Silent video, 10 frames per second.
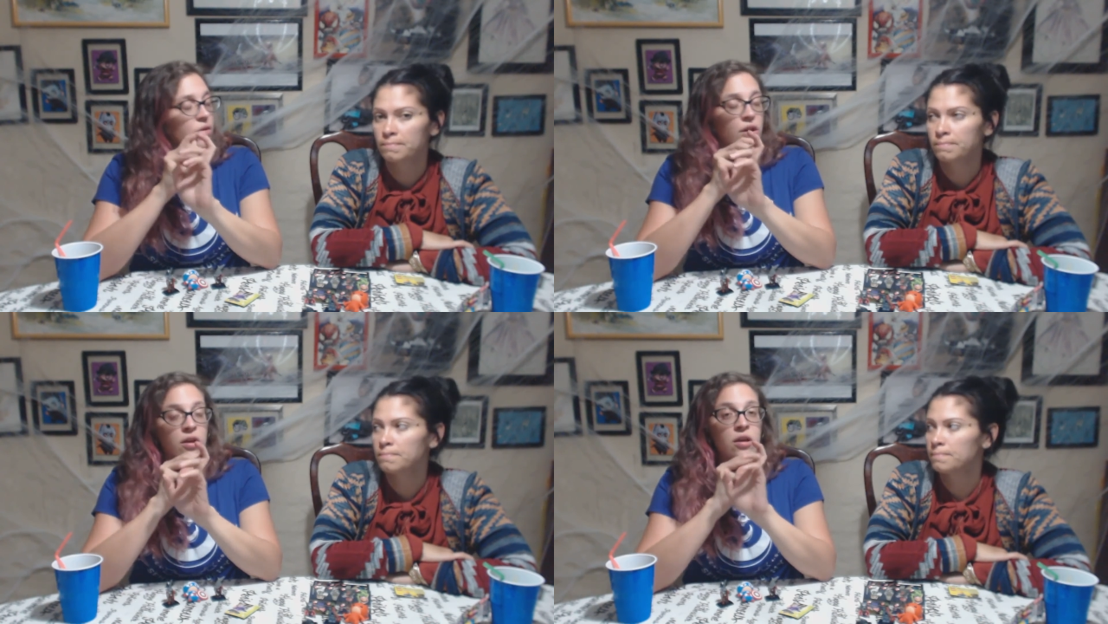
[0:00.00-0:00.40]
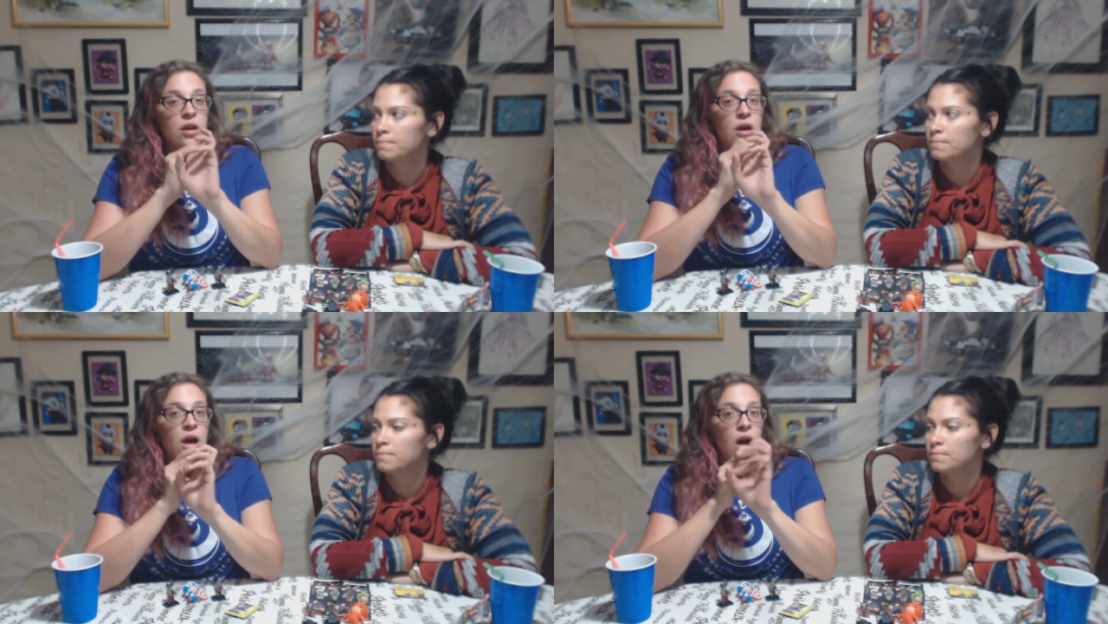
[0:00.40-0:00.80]
Speaker 1: Okay.
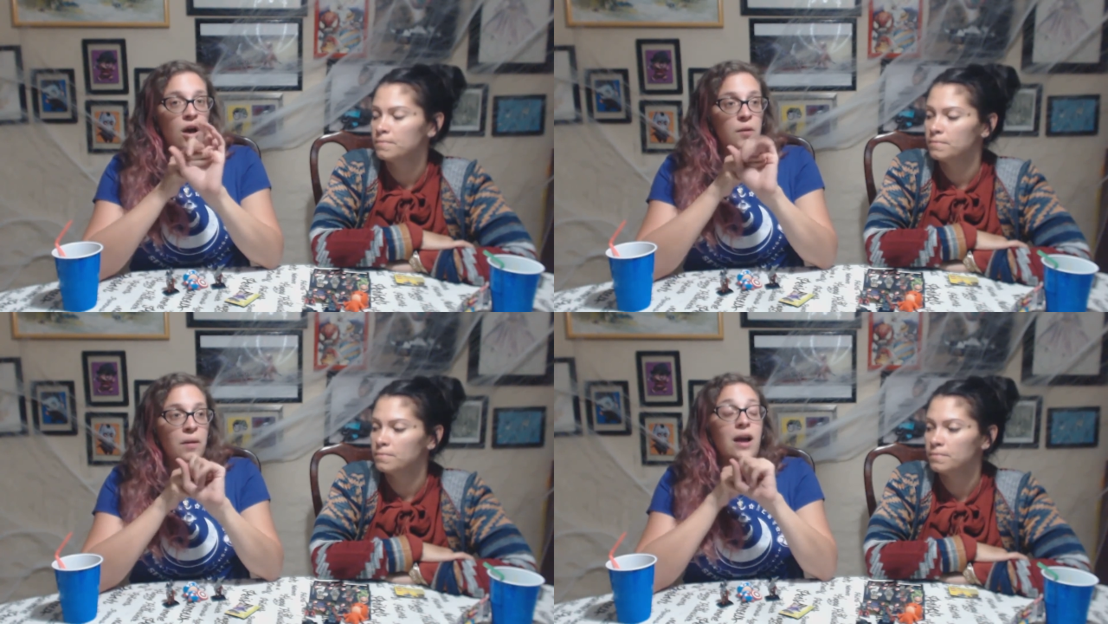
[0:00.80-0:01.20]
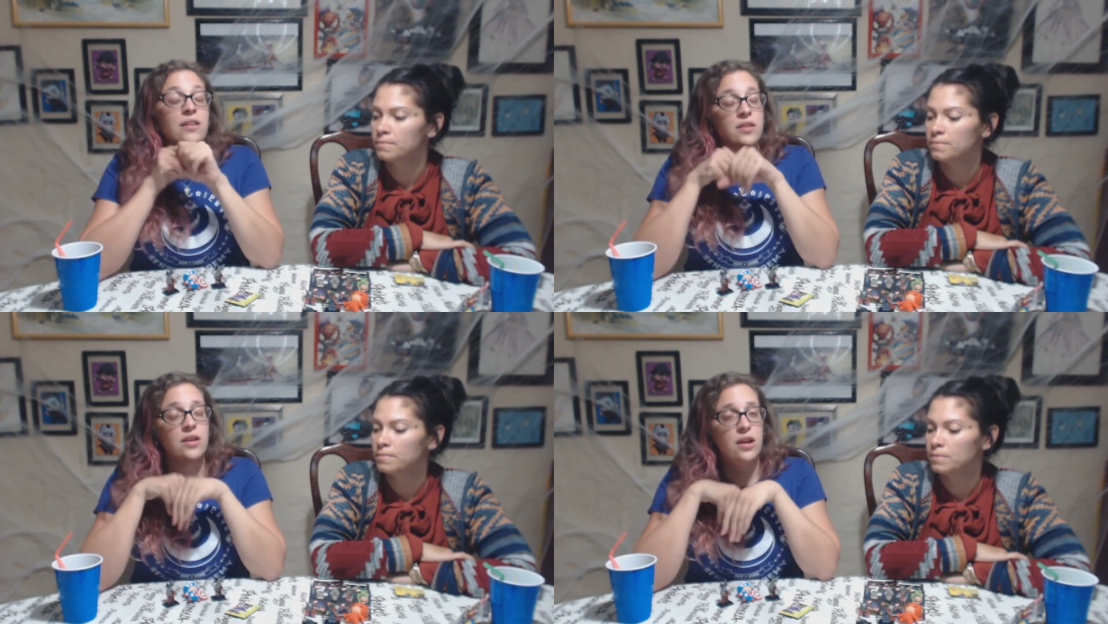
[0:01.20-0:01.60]

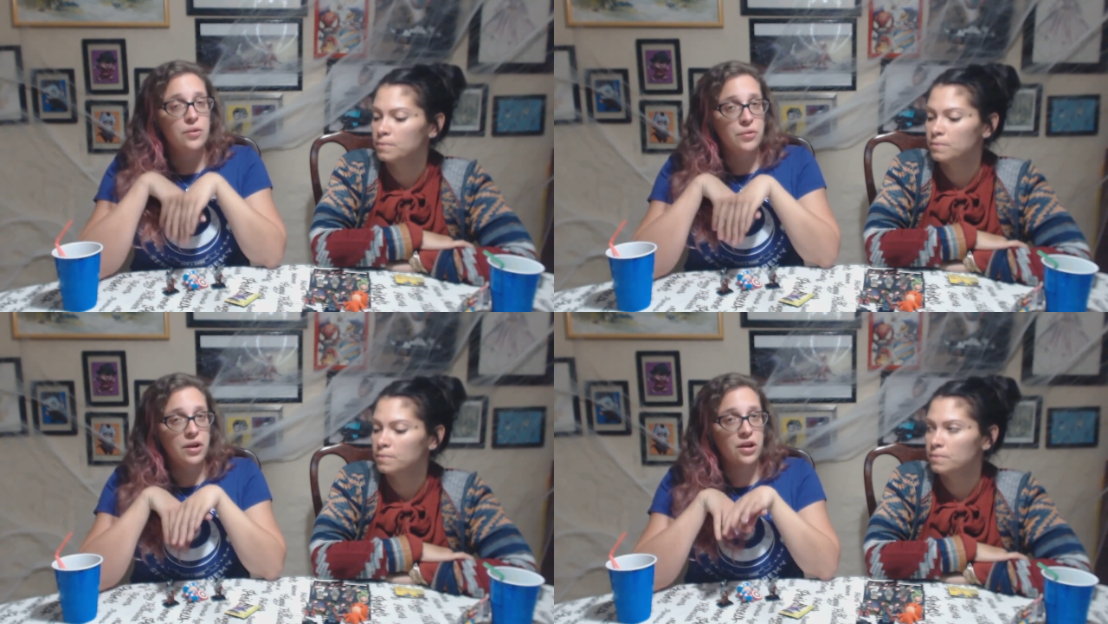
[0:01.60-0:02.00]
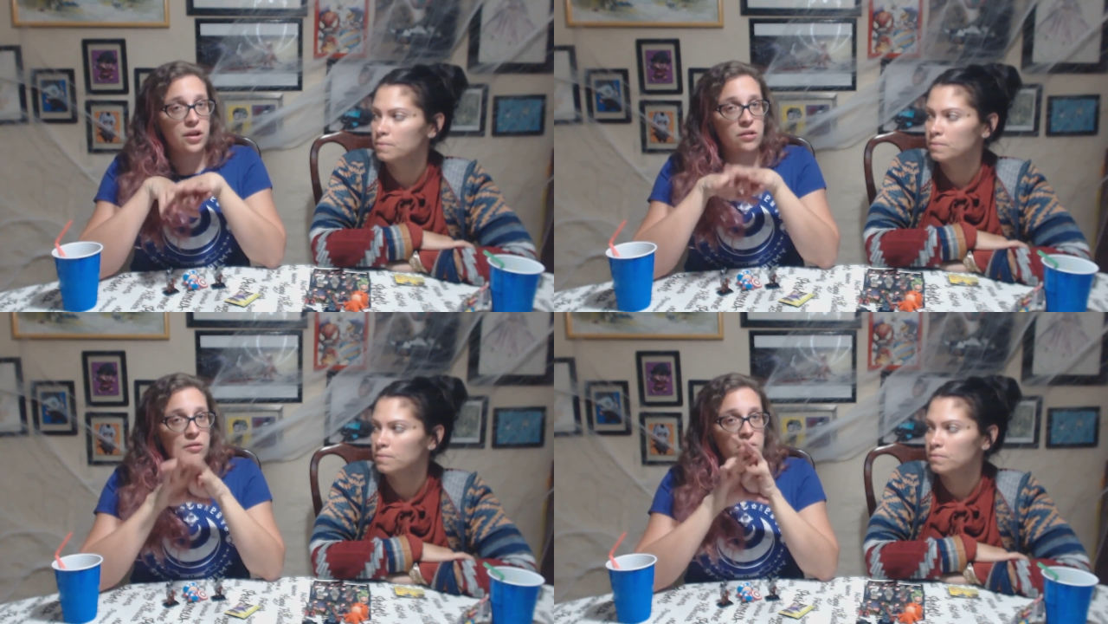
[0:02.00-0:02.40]
I did get Lucrate
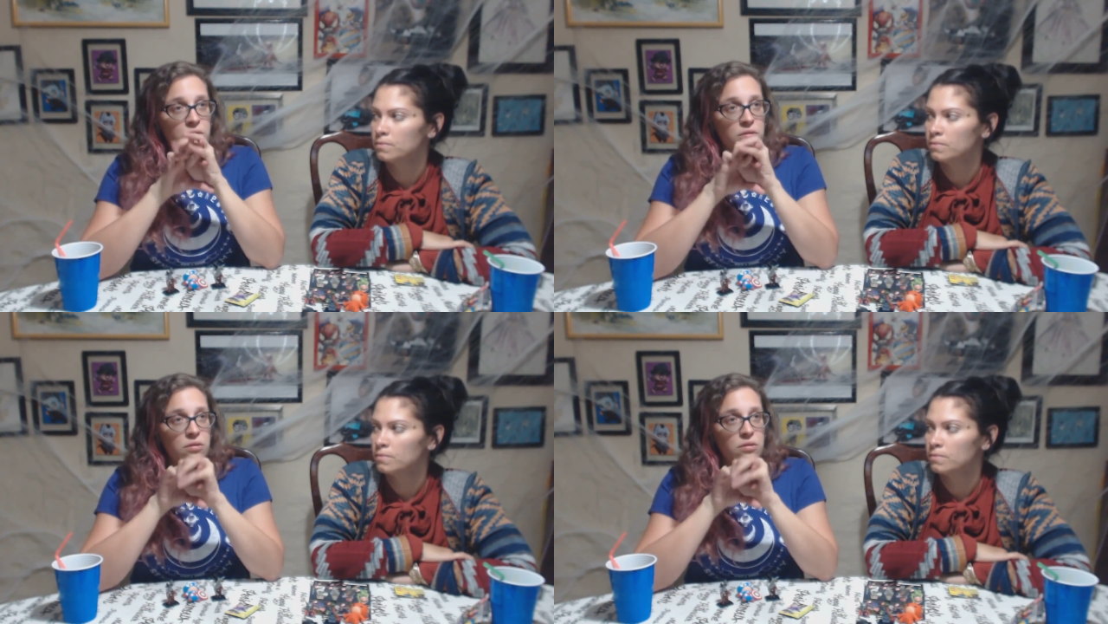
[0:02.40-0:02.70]
again.